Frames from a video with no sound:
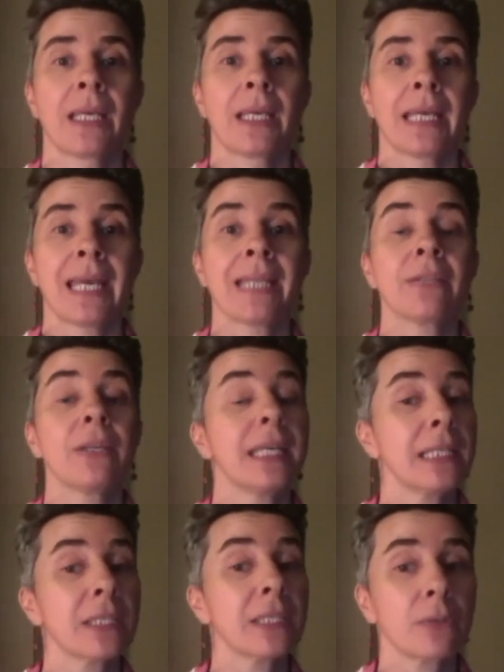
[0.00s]
And the
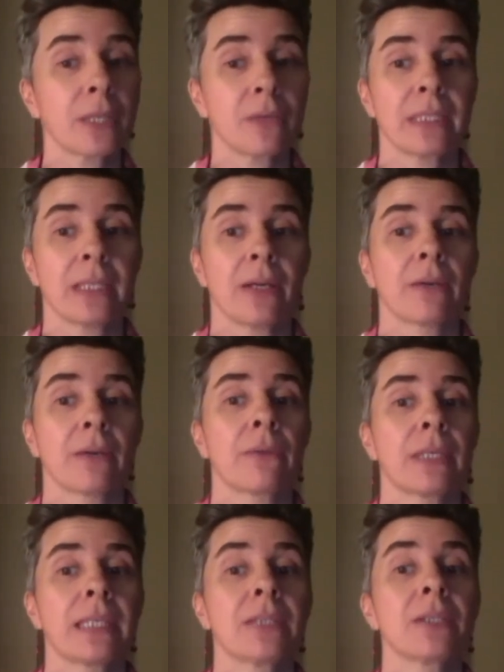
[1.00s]
history of the earth
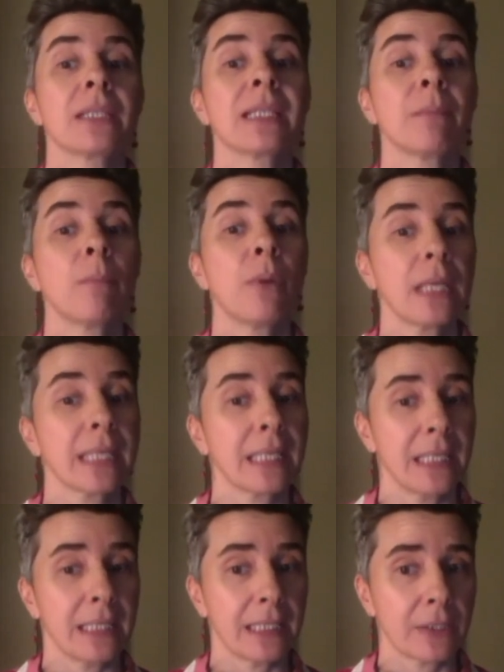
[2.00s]
is a symbolic
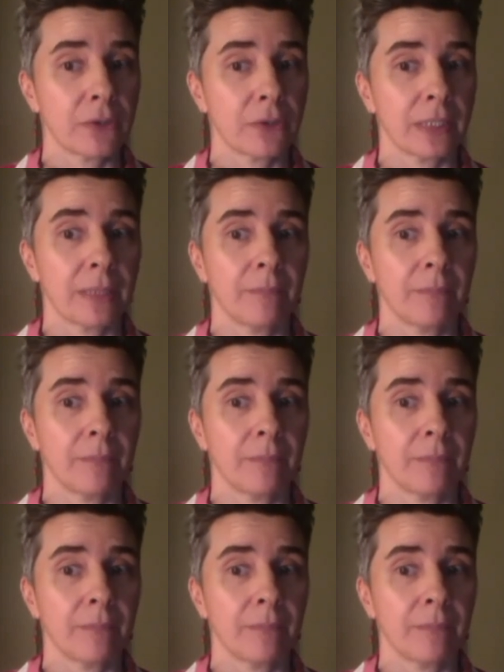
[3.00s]
history.